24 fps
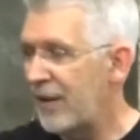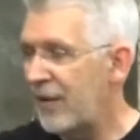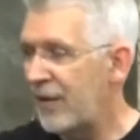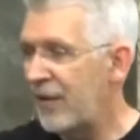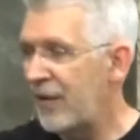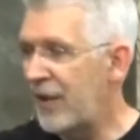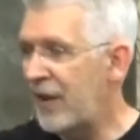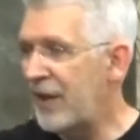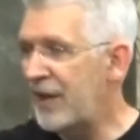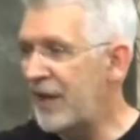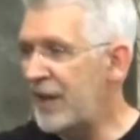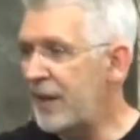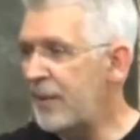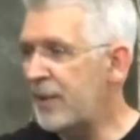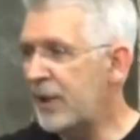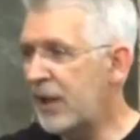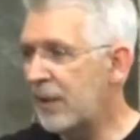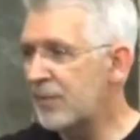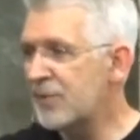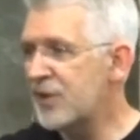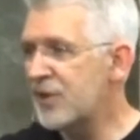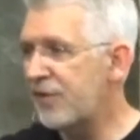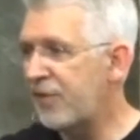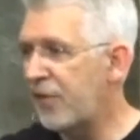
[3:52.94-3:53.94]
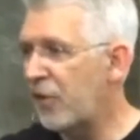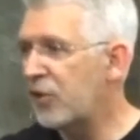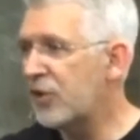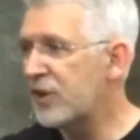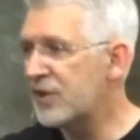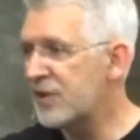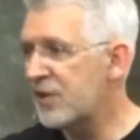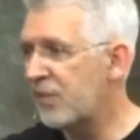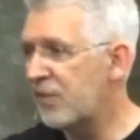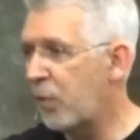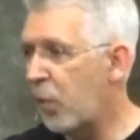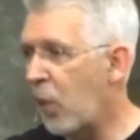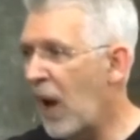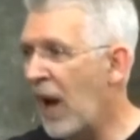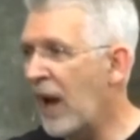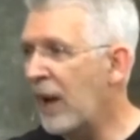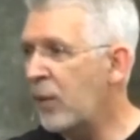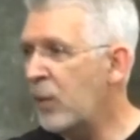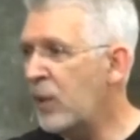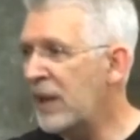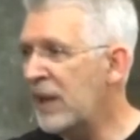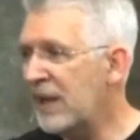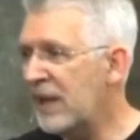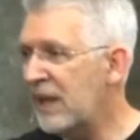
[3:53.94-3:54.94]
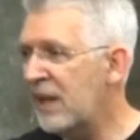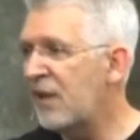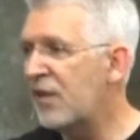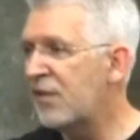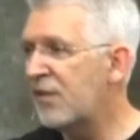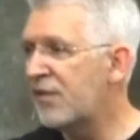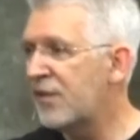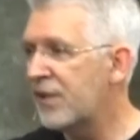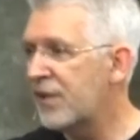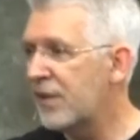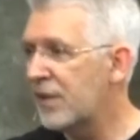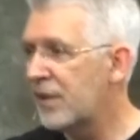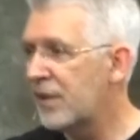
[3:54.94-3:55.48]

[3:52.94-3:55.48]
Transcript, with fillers: then He becomes the focus of why we live